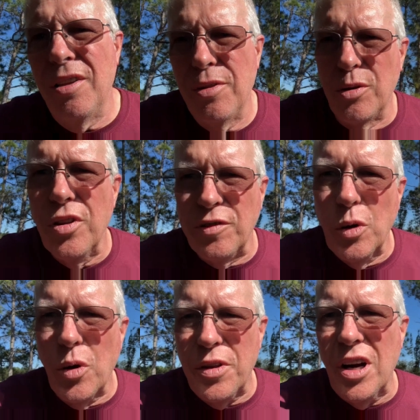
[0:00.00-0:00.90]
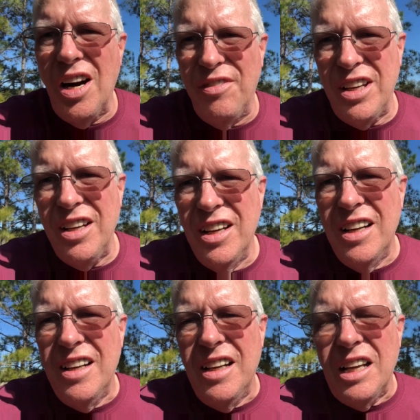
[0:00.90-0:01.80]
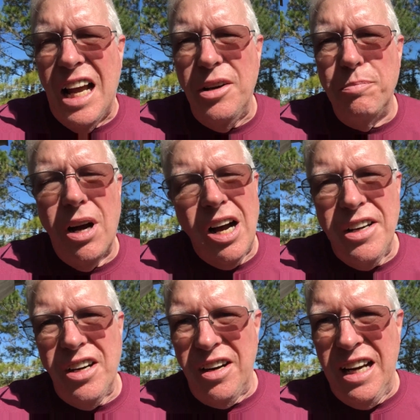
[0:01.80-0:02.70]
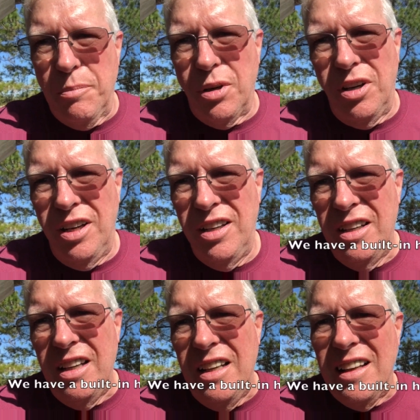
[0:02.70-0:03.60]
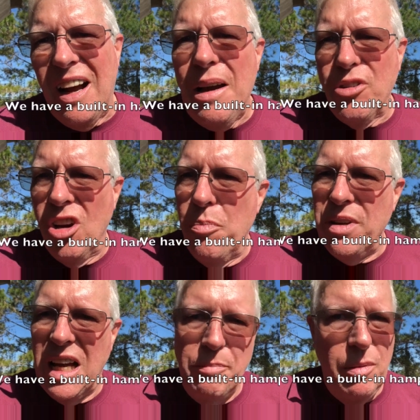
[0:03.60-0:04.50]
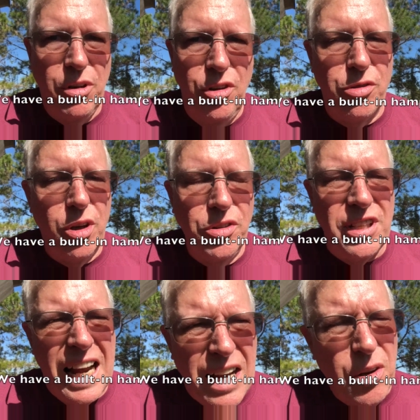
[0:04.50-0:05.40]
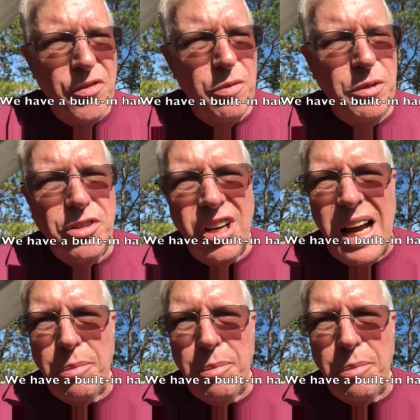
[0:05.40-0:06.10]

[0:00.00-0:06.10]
through the floor of the RV and behind our hamper. Now, I was hoping I'd be able to drill down from the top